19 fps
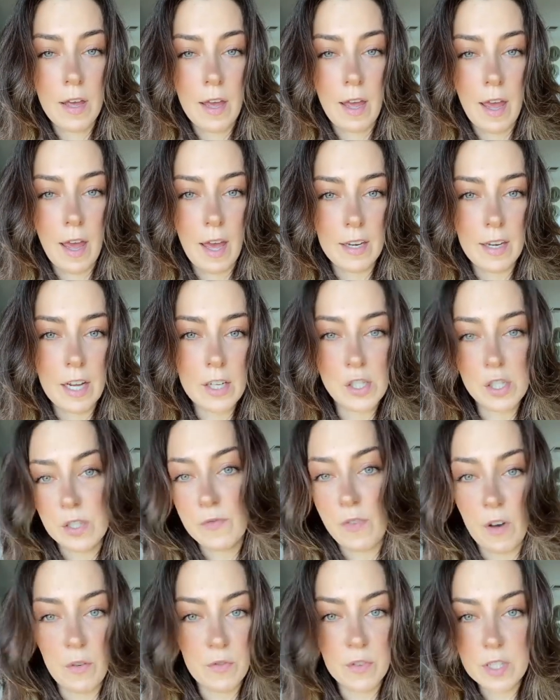and I just
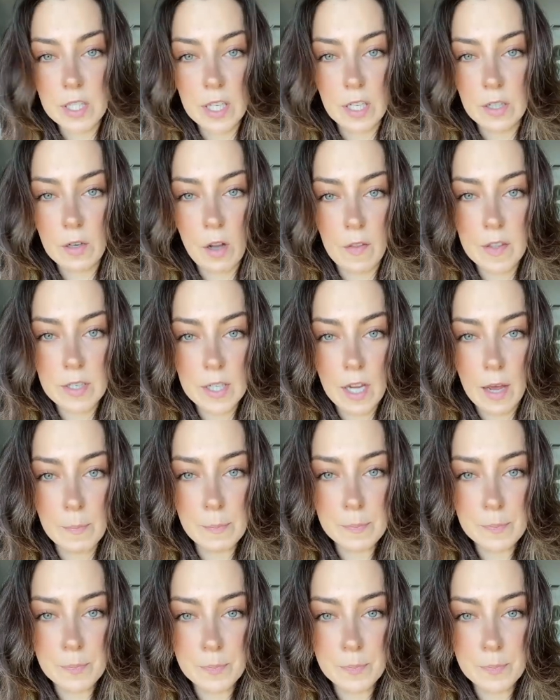felt fatigued all the time.